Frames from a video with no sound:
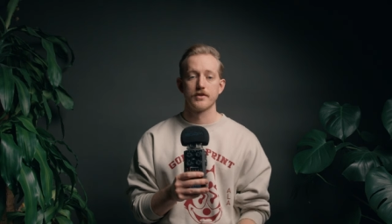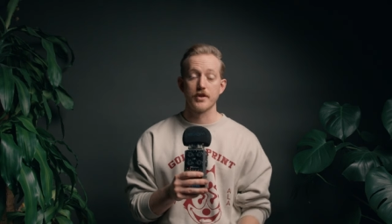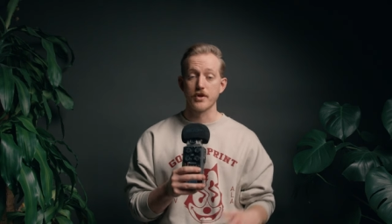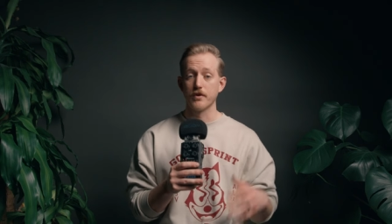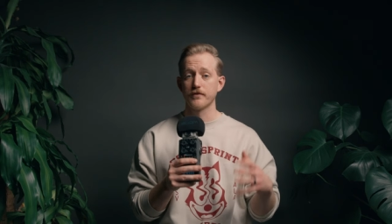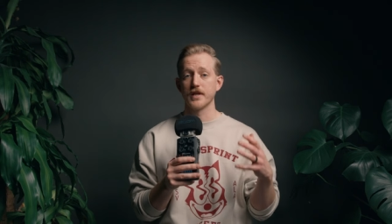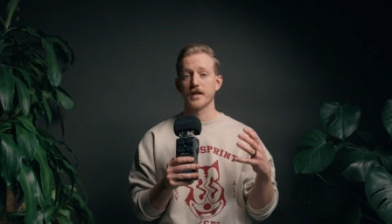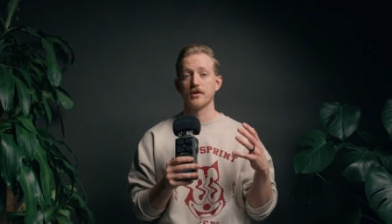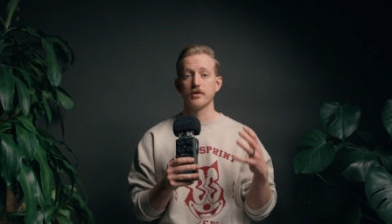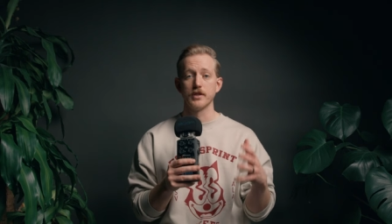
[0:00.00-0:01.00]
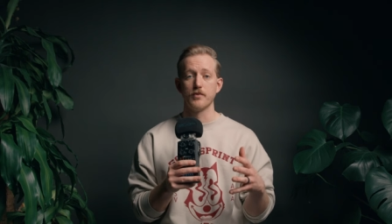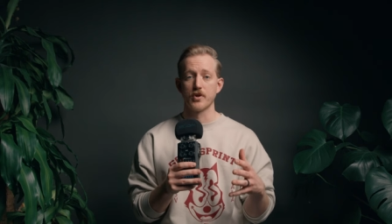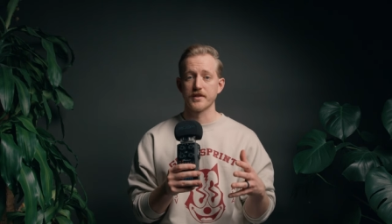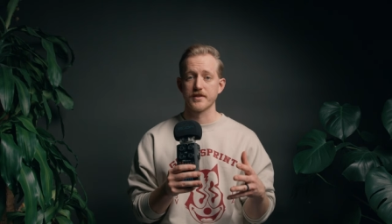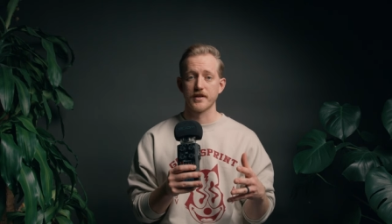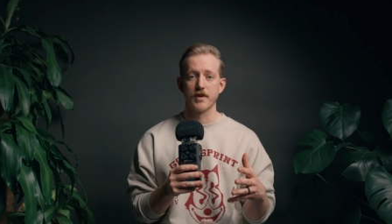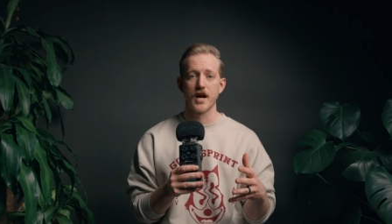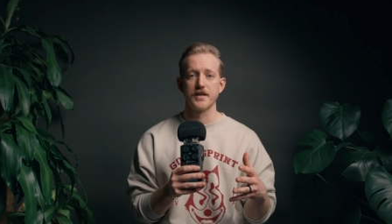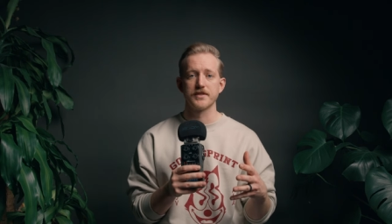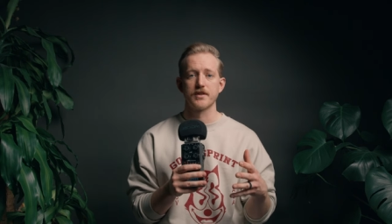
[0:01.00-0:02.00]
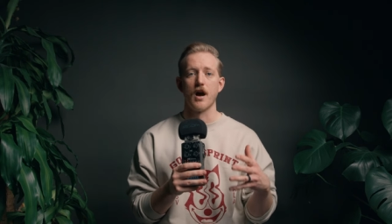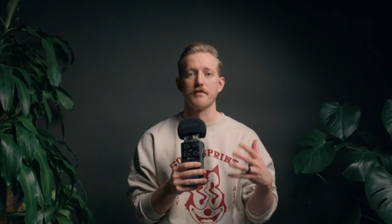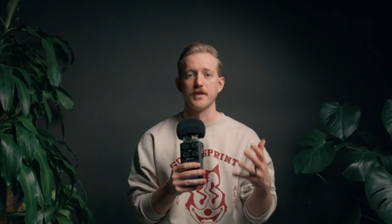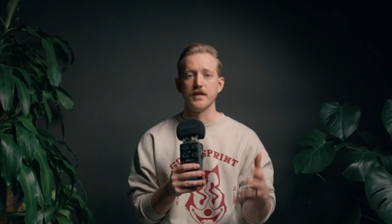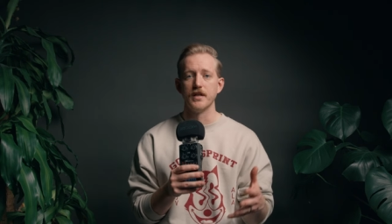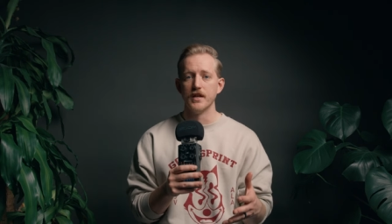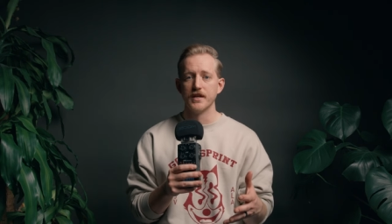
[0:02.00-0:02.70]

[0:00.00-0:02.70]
So I was going for like an early morning sunrise coffee